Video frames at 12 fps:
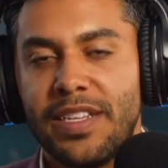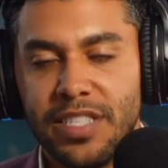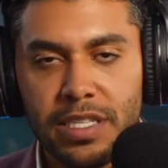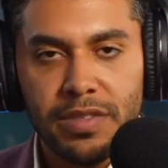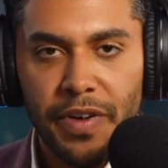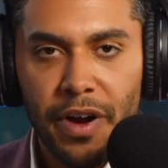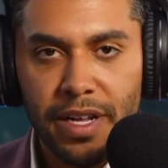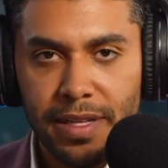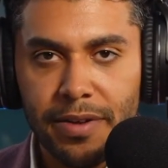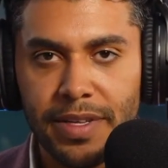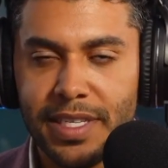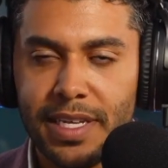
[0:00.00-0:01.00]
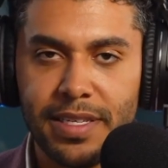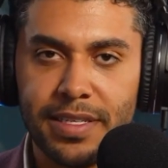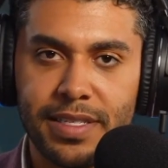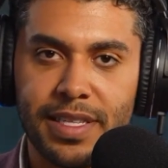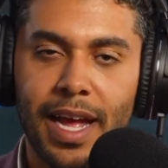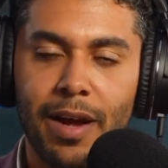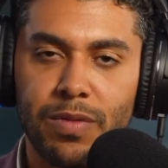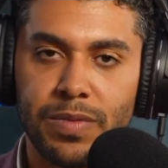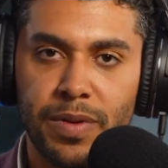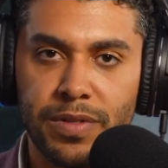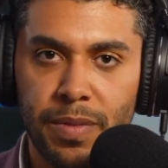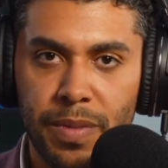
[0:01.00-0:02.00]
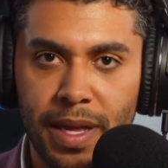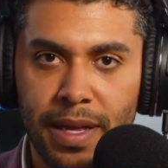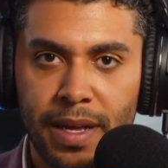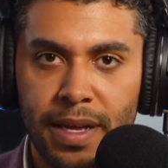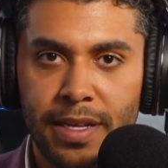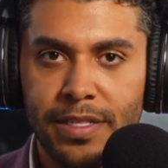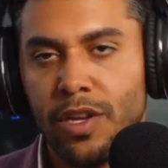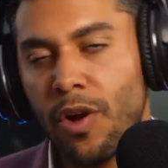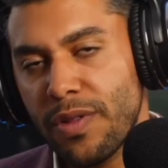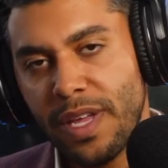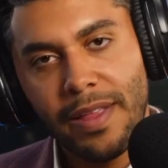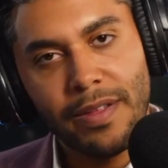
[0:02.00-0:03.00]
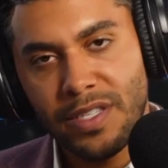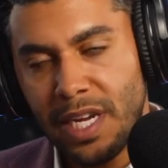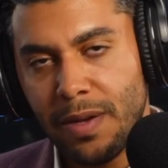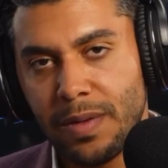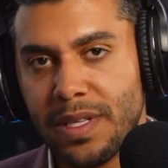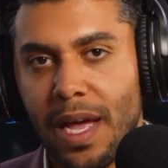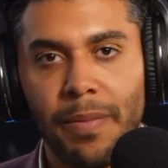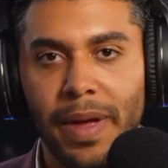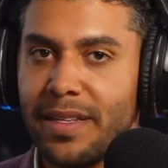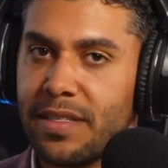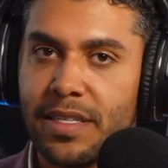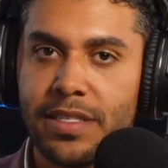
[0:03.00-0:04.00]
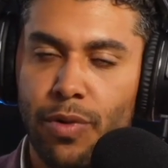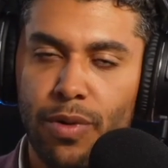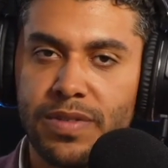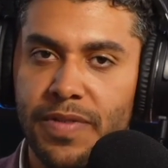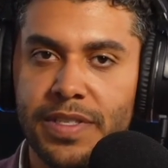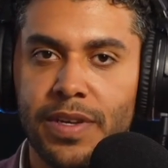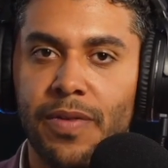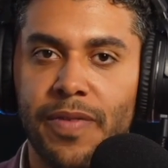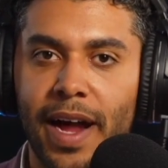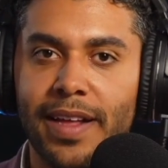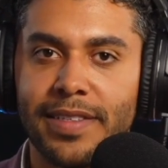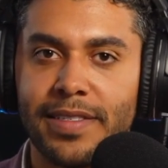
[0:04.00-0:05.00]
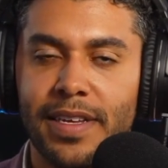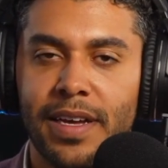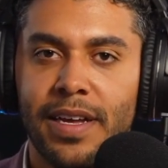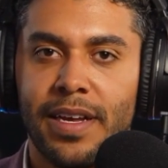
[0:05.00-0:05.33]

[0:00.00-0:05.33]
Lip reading: Jesus very clearly says this is not how we're supposed to be. Turn the other cheek was not meant just towards physical violence.